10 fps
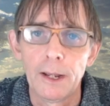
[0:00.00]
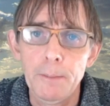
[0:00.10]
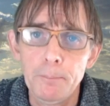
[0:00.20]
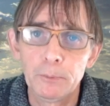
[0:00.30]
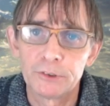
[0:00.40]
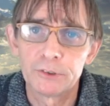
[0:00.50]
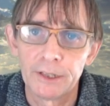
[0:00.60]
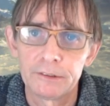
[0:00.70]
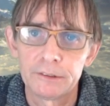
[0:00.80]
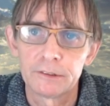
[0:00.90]
input
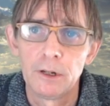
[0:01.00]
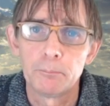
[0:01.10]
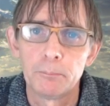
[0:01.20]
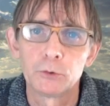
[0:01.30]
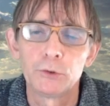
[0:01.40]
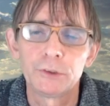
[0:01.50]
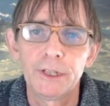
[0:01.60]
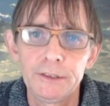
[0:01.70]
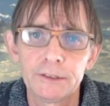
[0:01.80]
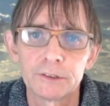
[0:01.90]
states, but to
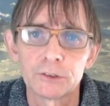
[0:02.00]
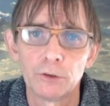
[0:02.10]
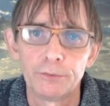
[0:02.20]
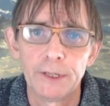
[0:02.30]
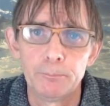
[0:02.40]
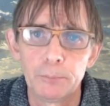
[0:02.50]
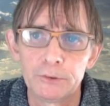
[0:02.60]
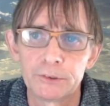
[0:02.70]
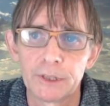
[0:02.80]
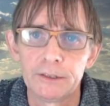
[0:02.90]
changes of
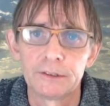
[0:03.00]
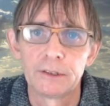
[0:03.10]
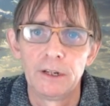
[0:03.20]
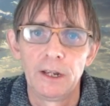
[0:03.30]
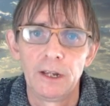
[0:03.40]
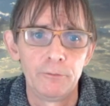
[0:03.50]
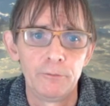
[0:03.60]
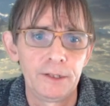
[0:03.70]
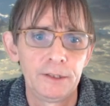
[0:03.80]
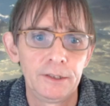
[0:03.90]
input states. And we
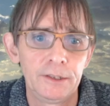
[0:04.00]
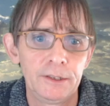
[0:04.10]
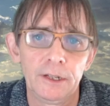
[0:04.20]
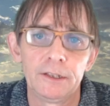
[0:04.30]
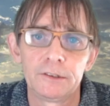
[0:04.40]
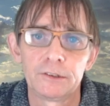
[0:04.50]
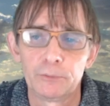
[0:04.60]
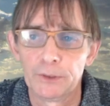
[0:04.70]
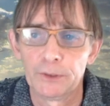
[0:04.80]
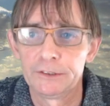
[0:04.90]
say this, that it's,
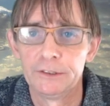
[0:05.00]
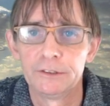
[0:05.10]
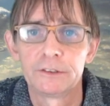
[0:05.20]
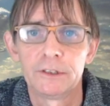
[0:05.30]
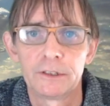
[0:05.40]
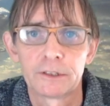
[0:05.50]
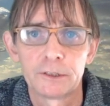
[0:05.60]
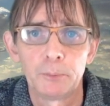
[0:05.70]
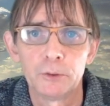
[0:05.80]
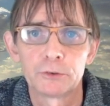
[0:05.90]
for instance, it
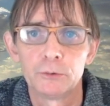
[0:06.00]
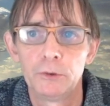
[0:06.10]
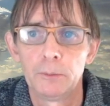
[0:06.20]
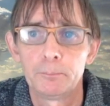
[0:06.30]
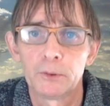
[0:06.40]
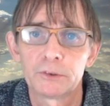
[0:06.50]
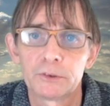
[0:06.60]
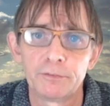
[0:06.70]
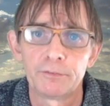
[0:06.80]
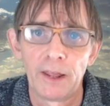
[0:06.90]
responds to the
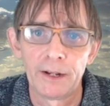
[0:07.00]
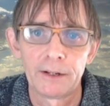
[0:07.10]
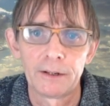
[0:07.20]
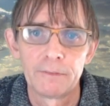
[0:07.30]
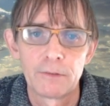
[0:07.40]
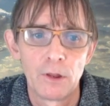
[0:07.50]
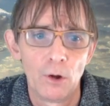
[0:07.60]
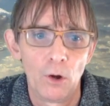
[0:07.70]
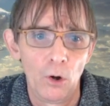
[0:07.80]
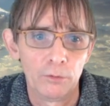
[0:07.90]
positive flank
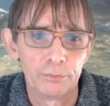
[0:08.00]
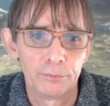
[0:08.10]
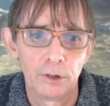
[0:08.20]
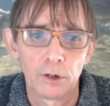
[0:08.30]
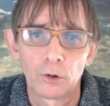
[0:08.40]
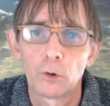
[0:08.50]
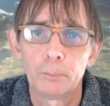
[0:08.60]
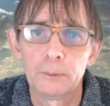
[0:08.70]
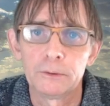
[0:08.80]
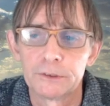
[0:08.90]
of
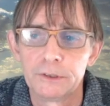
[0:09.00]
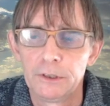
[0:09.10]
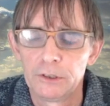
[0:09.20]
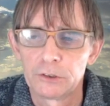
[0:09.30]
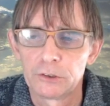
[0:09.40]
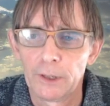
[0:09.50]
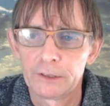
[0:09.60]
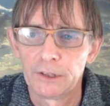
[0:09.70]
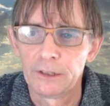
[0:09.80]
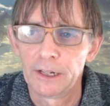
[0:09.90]
clock pulse. So
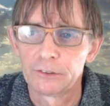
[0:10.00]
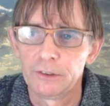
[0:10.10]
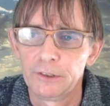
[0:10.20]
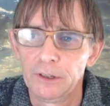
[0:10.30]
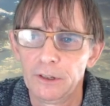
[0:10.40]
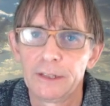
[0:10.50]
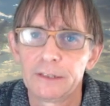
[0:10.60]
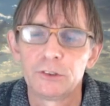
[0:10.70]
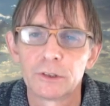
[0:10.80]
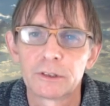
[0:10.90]
actually, that
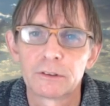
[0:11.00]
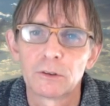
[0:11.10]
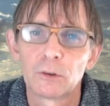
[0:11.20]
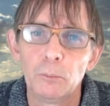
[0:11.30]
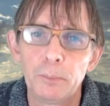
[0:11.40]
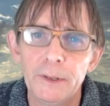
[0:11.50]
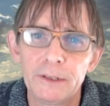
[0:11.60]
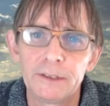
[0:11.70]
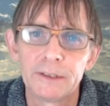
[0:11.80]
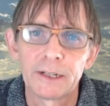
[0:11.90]
is not completely